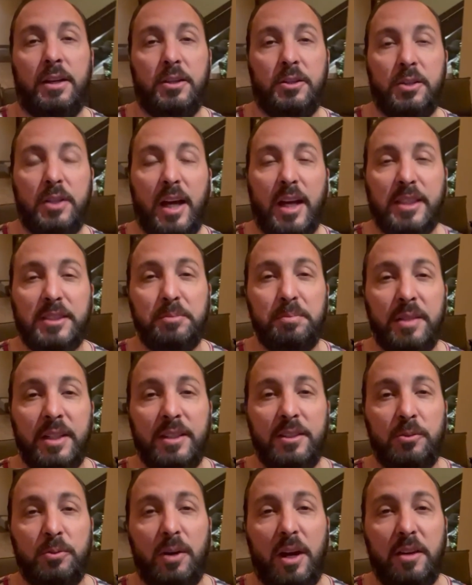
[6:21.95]
You guys, me and
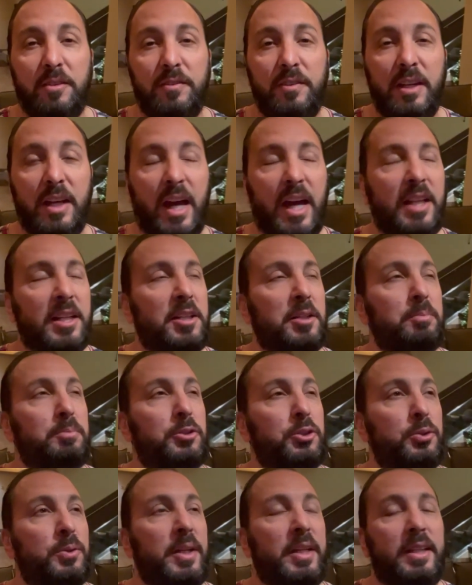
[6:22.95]
the wifey ended up
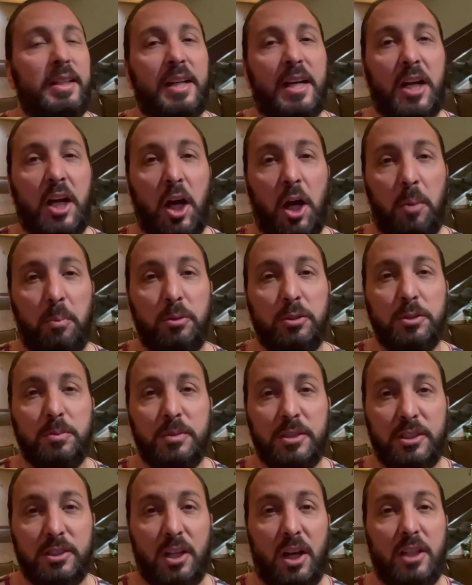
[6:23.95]
doing the couples
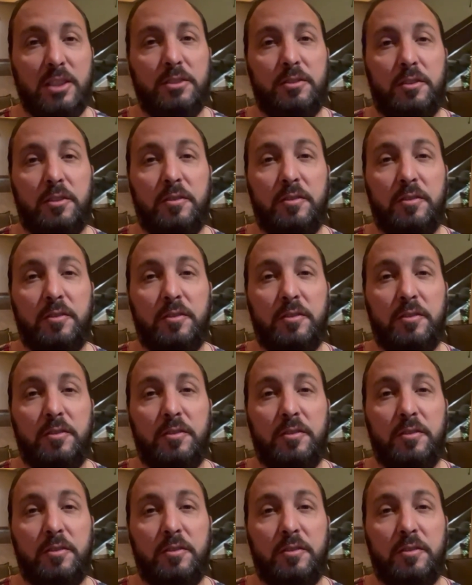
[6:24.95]
massage for